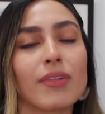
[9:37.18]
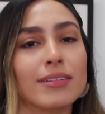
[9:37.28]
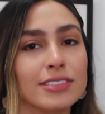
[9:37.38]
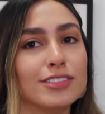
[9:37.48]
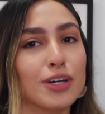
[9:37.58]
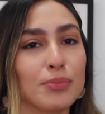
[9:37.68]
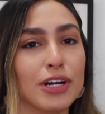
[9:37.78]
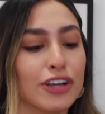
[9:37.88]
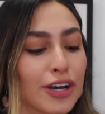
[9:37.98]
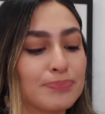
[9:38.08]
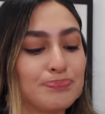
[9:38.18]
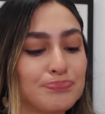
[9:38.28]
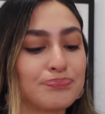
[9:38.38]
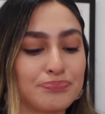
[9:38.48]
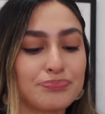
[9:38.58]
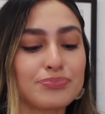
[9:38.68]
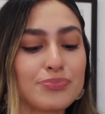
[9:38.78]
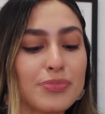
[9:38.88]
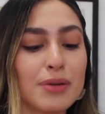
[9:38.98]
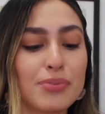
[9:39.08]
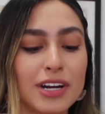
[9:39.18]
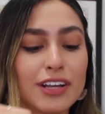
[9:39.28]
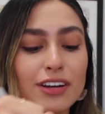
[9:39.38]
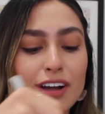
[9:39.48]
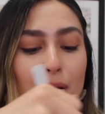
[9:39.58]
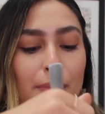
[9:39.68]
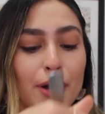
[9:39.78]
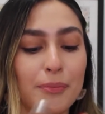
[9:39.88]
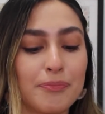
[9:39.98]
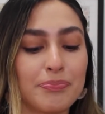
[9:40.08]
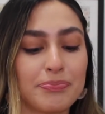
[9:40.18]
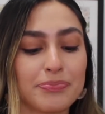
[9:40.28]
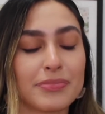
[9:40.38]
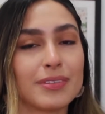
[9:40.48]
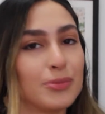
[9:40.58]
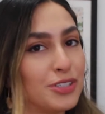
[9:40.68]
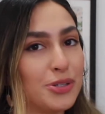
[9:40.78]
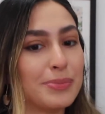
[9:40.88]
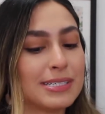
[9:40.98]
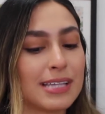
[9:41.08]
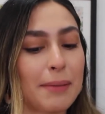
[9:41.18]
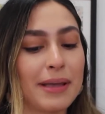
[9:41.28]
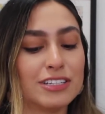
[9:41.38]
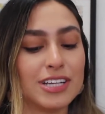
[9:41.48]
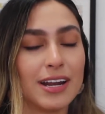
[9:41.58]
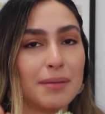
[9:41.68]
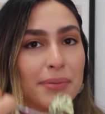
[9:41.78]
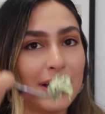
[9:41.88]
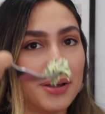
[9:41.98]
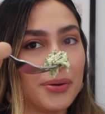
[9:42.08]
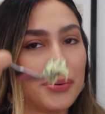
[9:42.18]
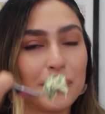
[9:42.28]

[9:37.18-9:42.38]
Still pretty good. Pretty good combo. Do miss that pancetta, but